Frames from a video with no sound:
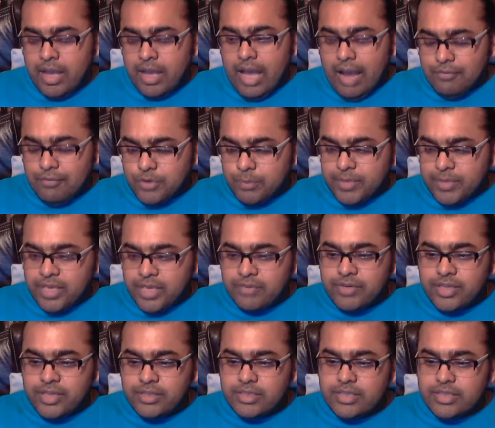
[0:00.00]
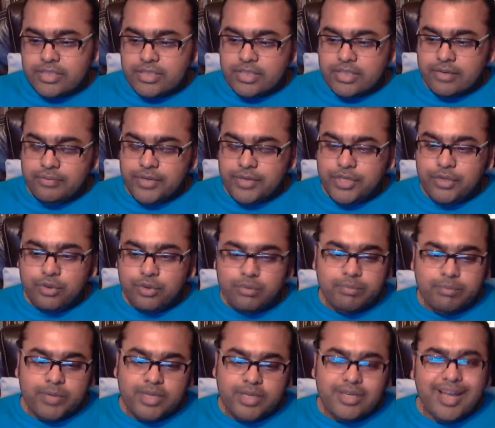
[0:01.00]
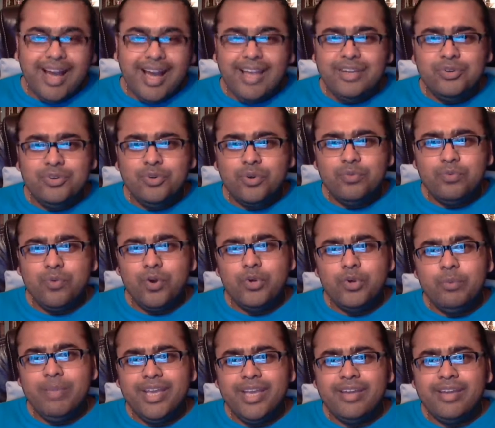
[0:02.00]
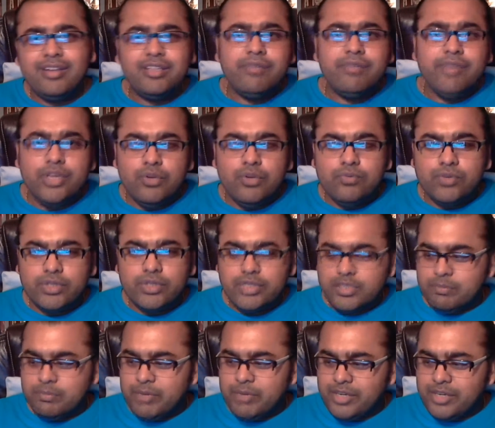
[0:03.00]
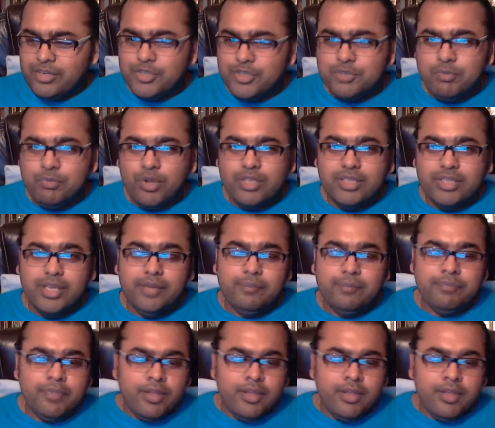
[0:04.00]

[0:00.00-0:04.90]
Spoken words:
have to be given in this video, but I do not want to make another video for this particular small thing.